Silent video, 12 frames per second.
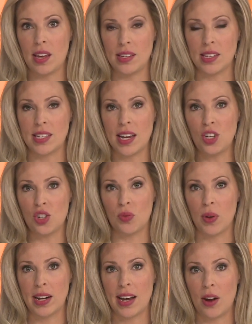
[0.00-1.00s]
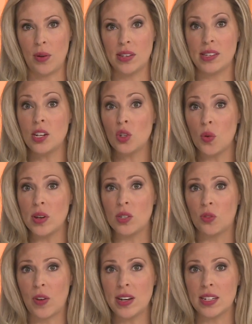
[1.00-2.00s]
his attention right now is
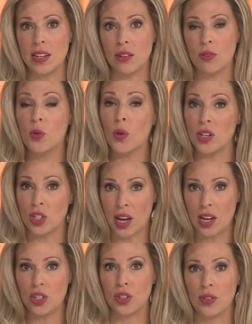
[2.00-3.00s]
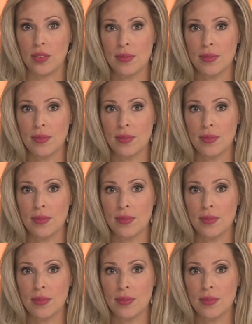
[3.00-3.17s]
increased funding for education.